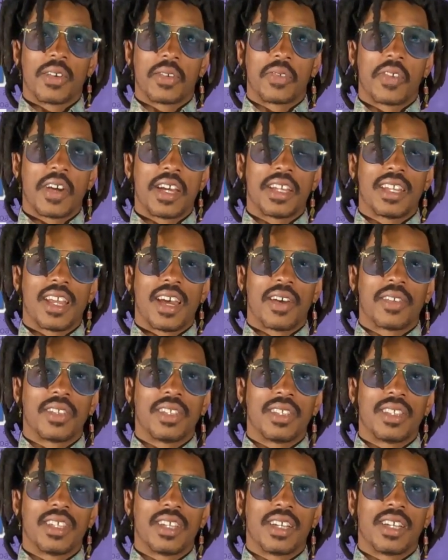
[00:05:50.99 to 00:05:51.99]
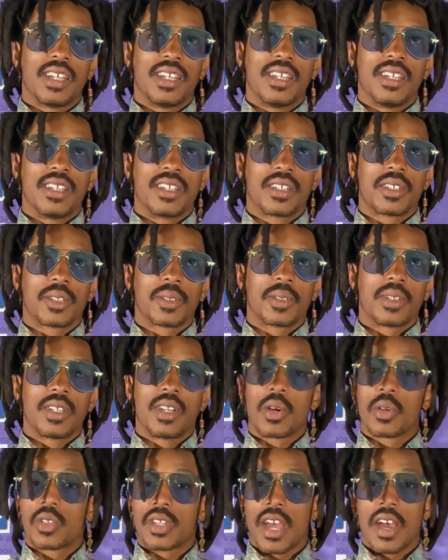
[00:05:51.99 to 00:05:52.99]
find out that there is
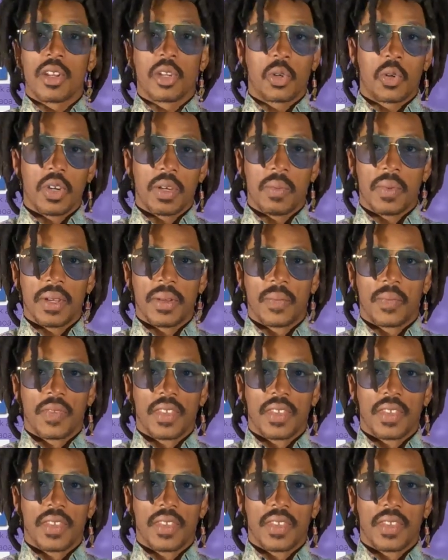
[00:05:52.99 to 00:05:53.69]
no sound equipment.